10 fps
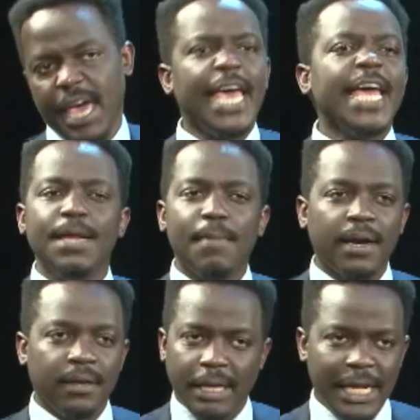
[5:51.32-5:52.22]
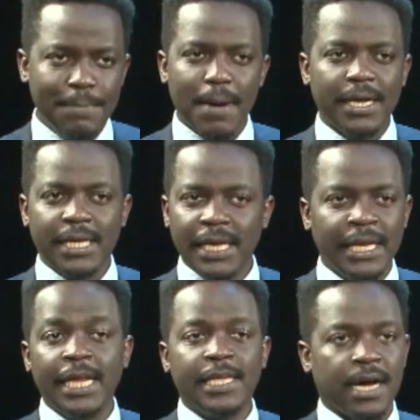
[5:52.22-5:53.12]
Any money in
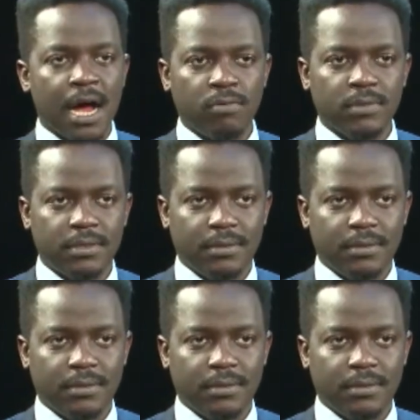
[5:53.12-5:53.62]
any account